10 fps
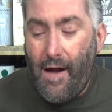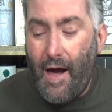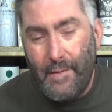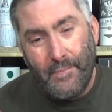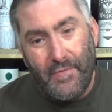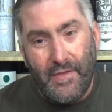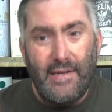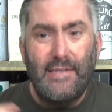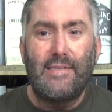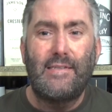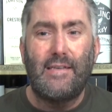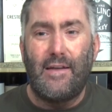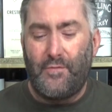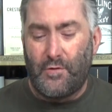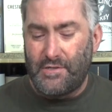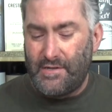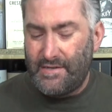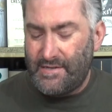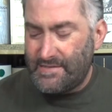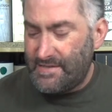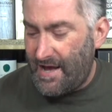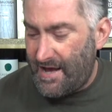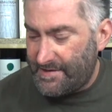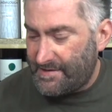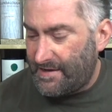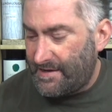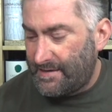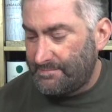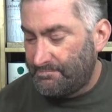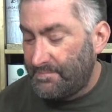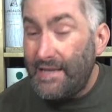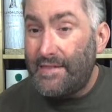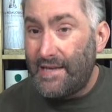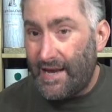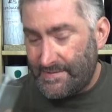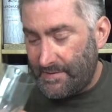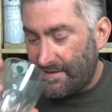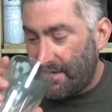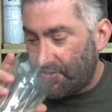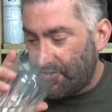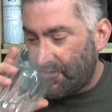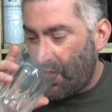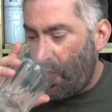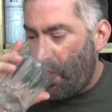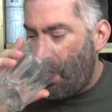Um, this, unfortunately, does not um, meet the expectations.